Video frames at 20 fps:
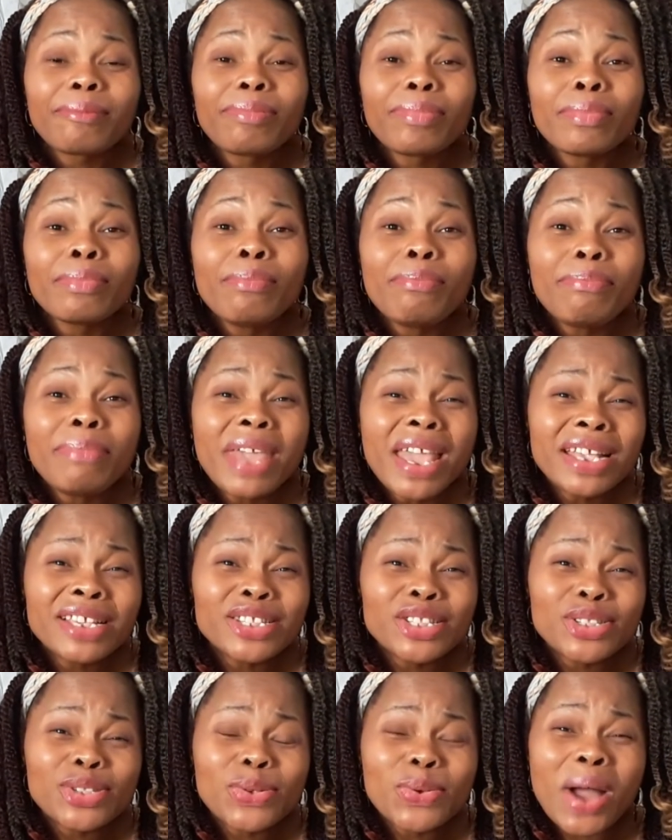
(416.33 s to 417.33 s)

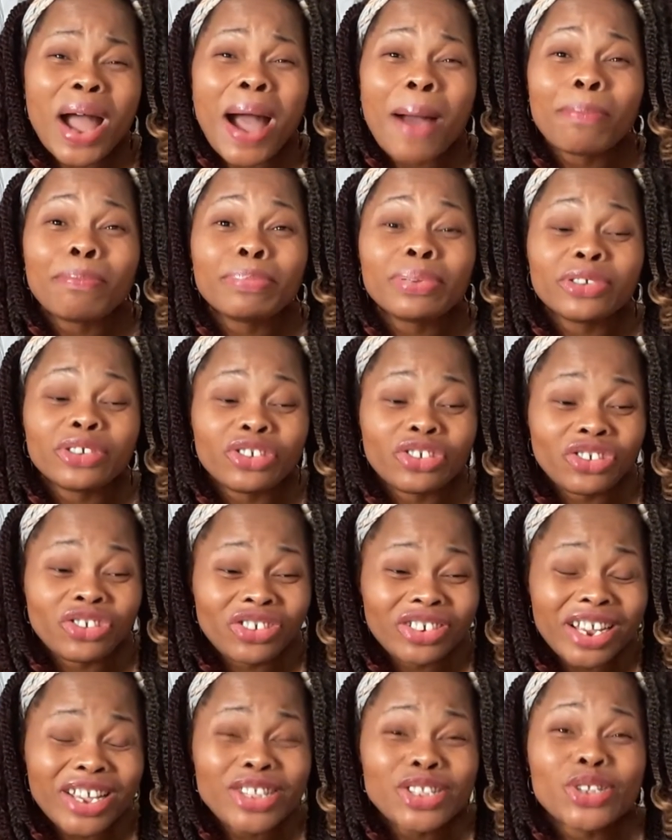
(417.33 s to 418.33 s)
makes you
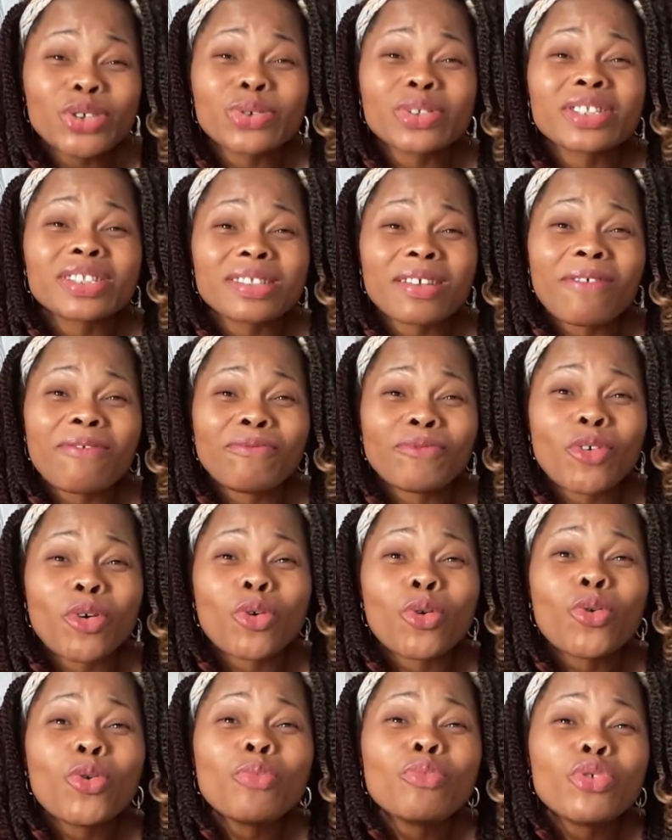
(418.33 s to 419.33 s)
appreciate yourself for
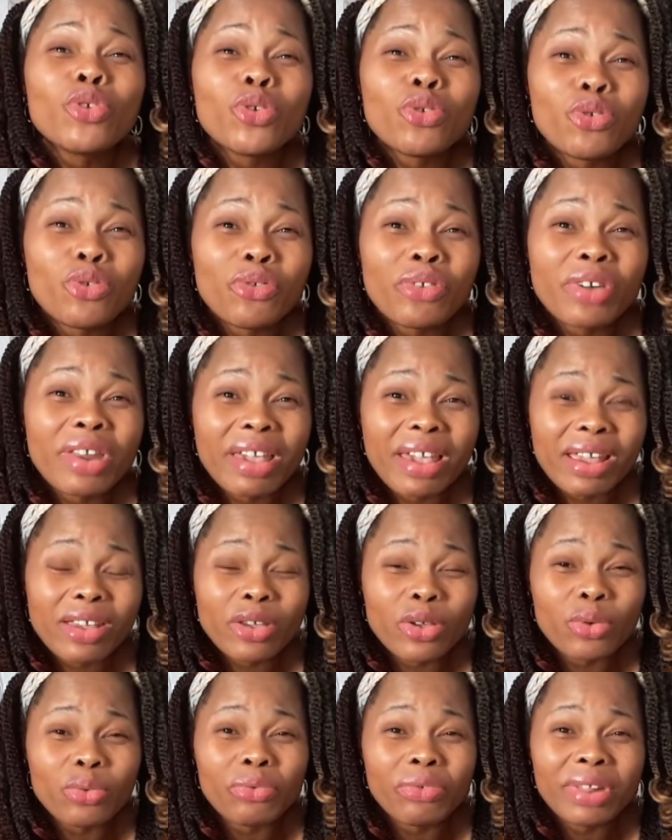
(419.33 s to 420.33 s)
whom
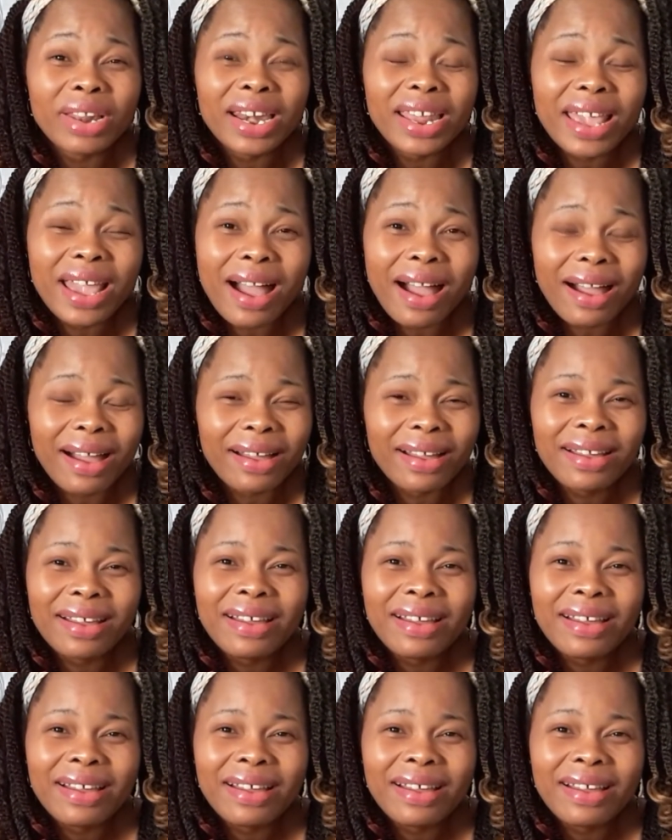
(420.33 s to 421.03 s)
you really are.